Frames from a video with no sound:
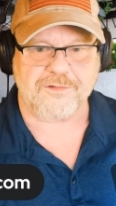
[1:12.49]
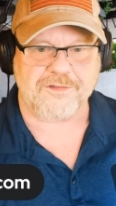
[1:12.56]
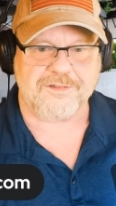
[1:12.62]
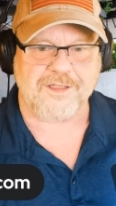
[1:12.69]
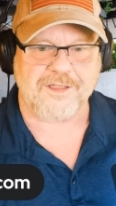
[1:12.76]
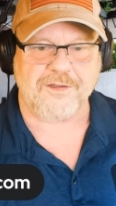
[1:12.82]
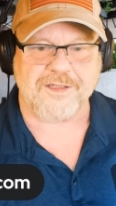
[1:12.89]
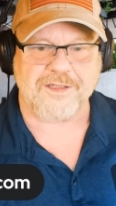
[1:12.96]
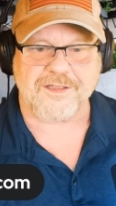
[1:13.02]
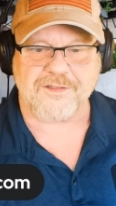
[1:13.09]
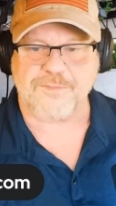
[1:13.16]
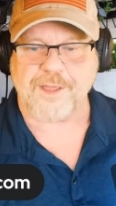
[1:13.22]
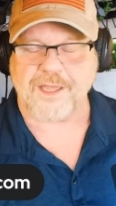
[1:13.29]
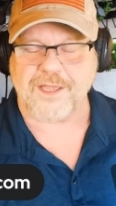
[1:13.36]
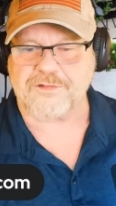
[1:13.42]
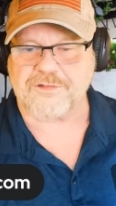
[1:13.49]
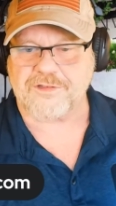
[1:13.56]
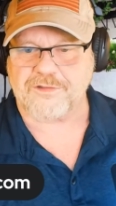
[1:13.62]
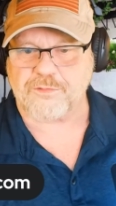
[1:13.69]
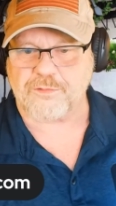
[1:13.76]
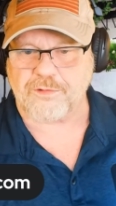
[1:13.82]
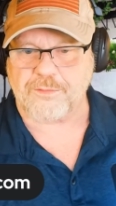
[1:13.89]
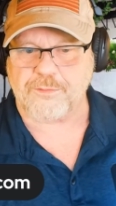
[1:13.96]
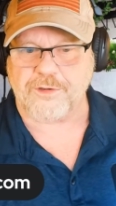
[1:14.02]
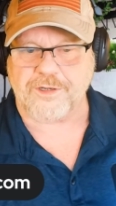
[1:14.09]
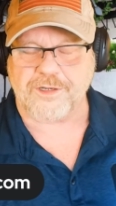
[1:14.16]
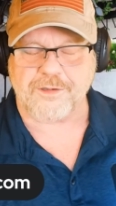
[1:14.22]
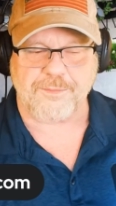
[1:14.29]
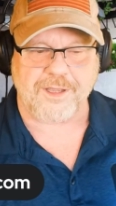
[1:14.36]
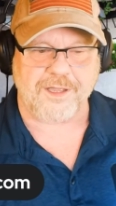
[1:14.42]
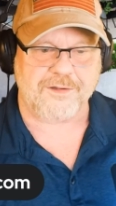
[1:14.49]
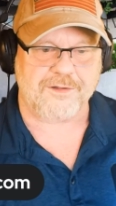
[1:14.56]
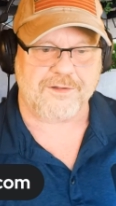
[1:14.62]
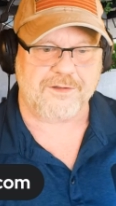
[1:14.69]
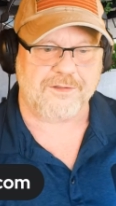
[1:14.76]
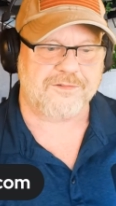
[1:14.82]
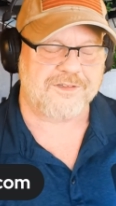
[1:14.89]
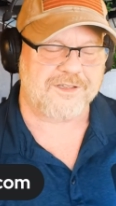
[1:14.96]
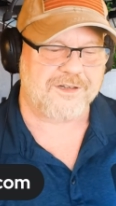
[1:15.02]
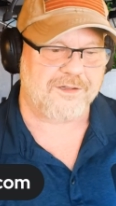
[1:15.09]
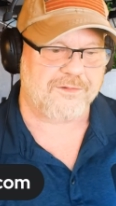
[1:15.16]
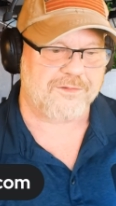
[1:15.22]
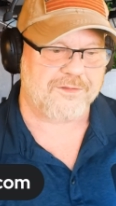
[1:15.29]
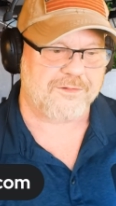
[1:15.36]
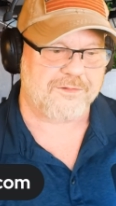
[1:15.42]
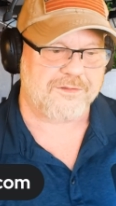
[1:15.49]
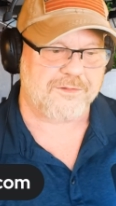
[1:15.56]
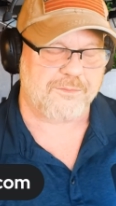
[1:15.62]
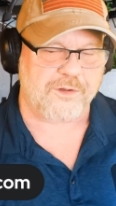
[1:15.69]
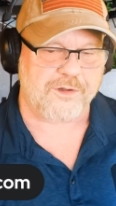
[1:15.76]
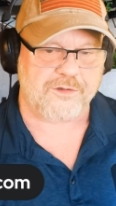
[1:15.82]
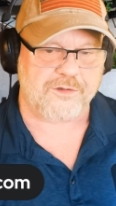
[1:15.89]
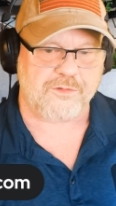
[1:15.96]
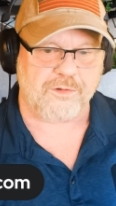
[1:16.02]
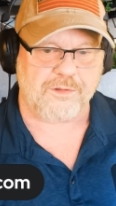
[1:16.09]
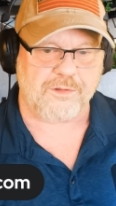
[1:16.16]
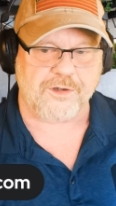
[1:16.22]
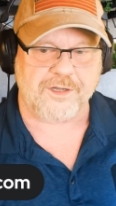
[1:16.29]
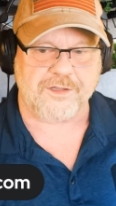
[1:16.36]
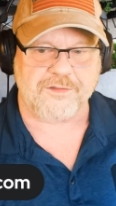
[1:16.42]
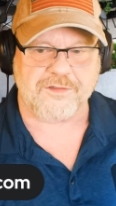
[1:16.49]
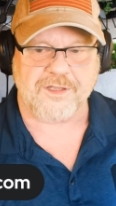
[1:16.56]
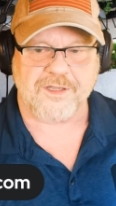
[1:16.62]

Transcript: It's now His Majesty's Royal Marine Commandos. You know the the British Royal Marines.